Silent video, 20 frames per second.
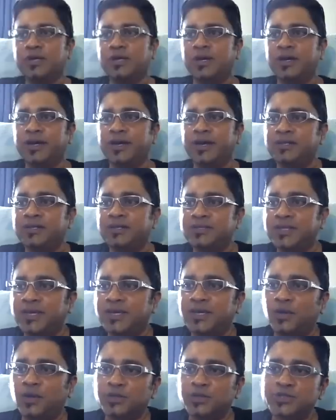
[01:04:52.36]
and
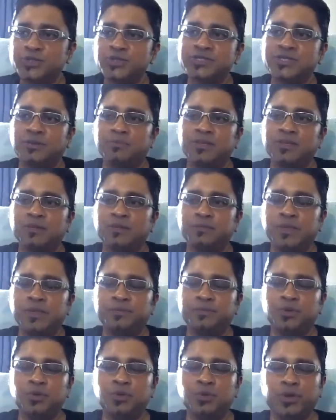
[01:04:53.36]
also some other
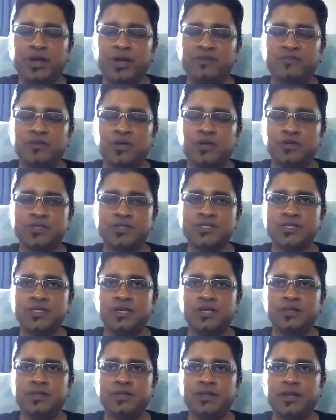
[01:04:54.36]
people who have a
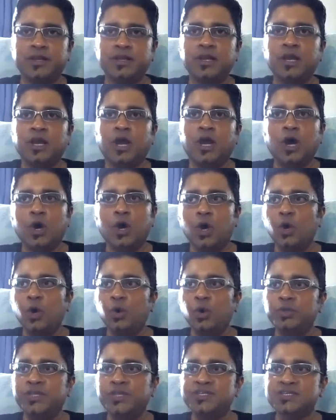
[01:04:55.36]
concern that,
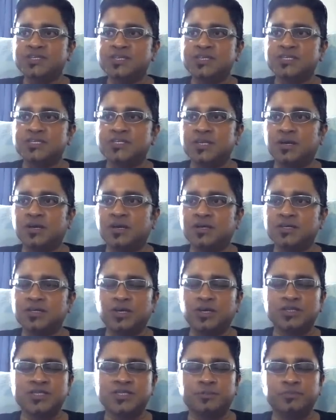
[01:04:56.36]
oh, this is
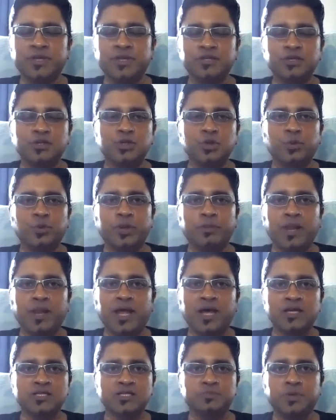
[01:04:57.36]
got something to do with
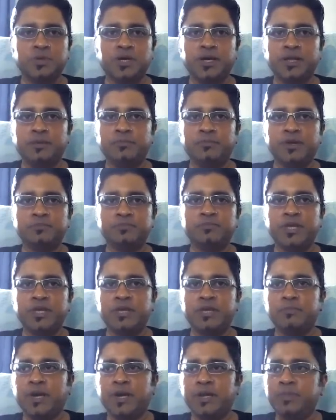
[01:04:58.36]
plasma.
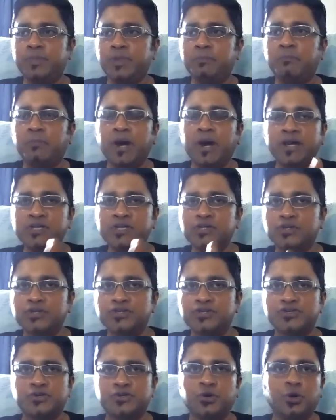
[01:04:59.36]
It might be mind
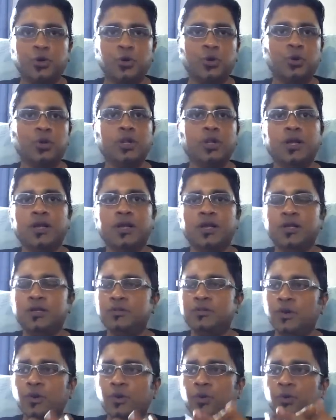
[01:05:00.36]
control.
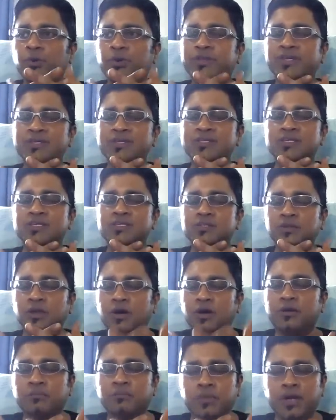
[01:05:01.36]
No, this is
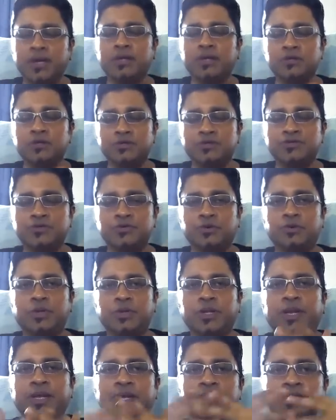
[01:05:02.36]
not mind control.
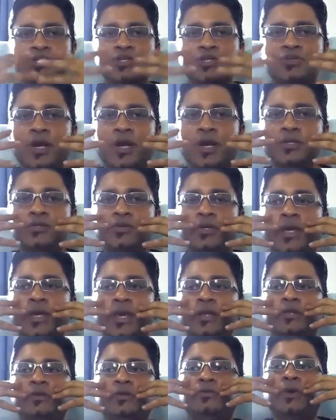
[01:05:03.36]
It is trying to
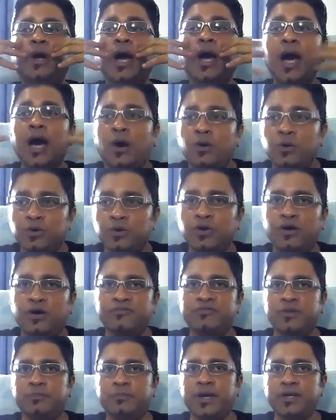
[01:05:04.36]
get you out of
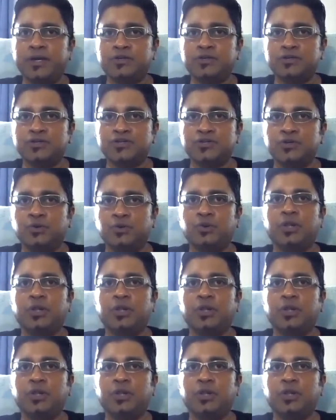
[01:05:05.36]
the mind control.